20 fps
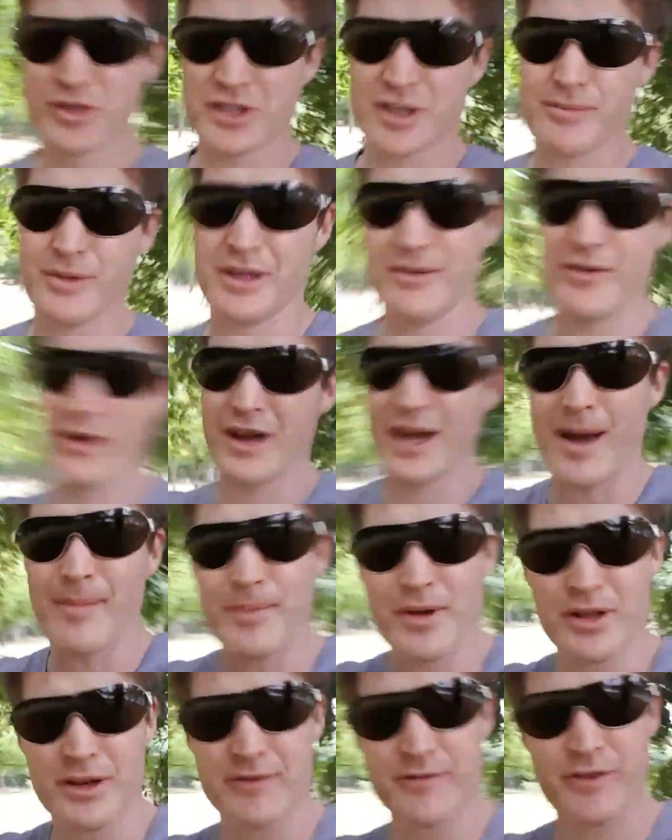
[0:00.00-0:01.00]
which can be very
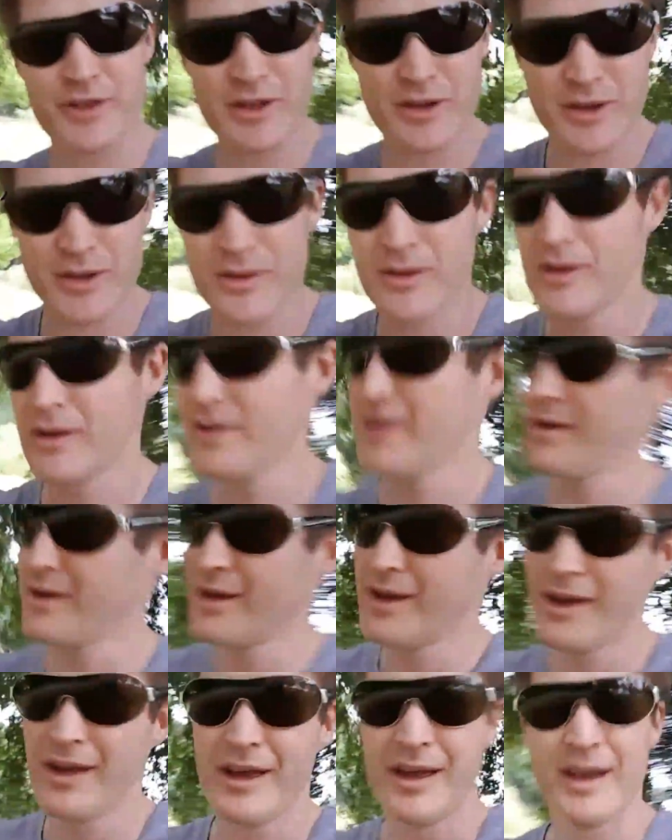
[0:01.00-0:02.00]
upbuilding for you
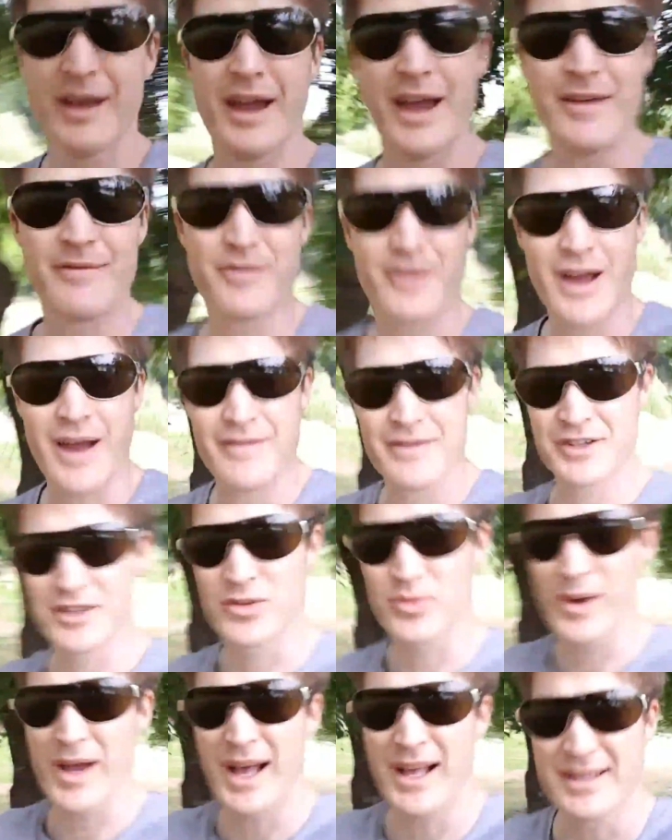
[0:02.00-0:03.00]
and for others
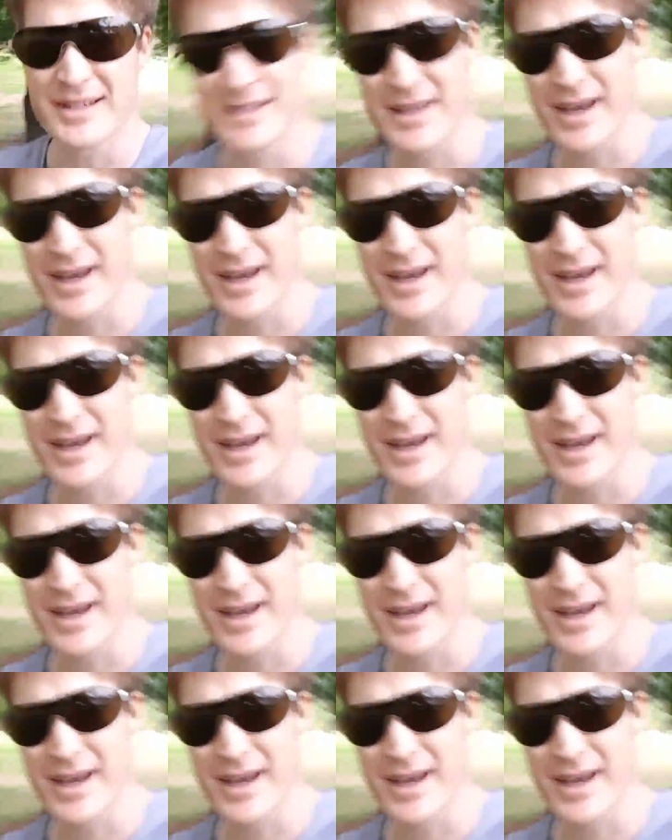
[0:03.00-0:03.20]
as well.